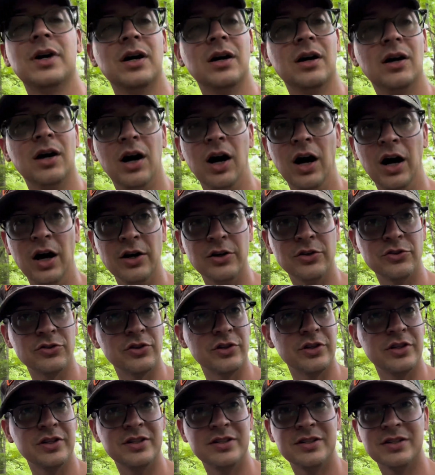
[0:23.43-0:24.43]

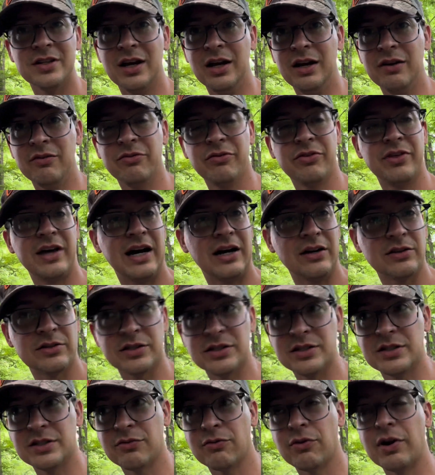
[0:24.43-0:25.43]
hundreds of
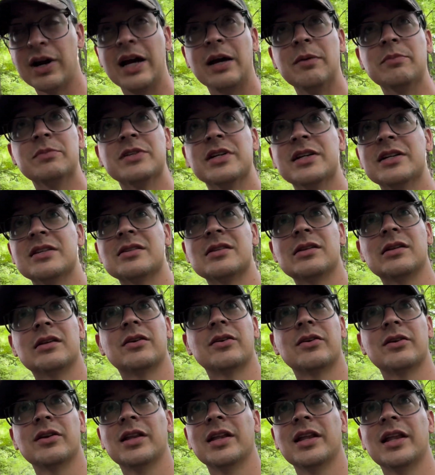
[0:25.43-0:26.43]
thousands of ramps. It's
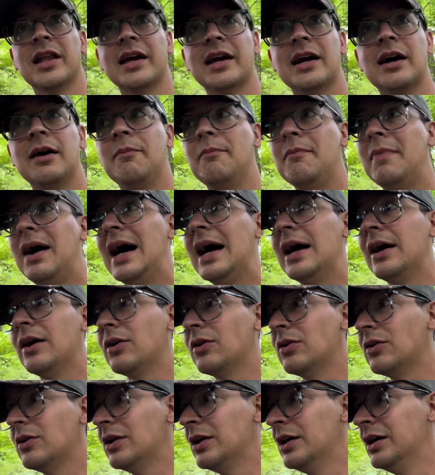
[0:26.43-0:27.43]
literally like a
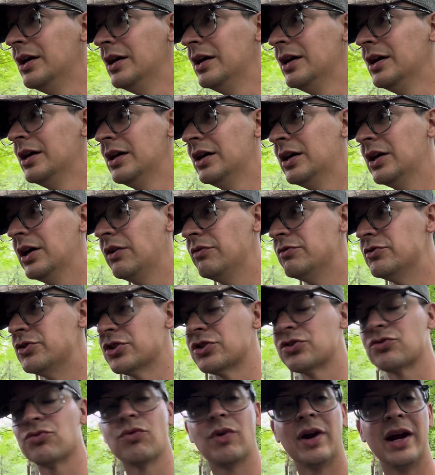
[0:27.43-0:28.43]
mile of
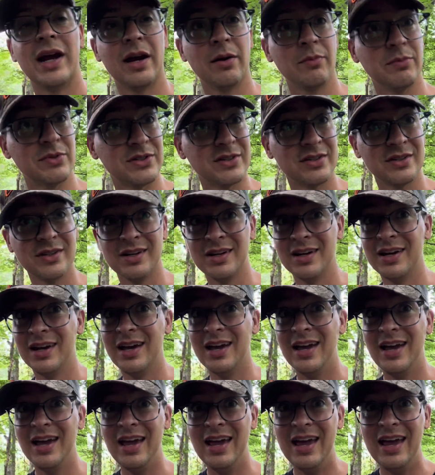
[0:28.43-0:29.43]
just ramps
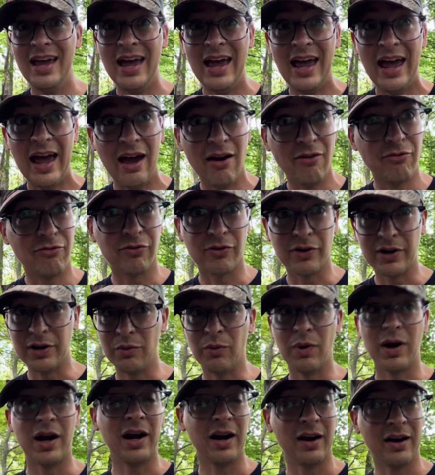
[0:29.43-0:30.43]

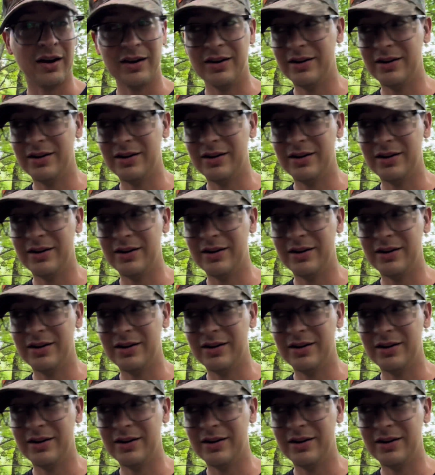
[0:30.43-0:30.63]
everywhere.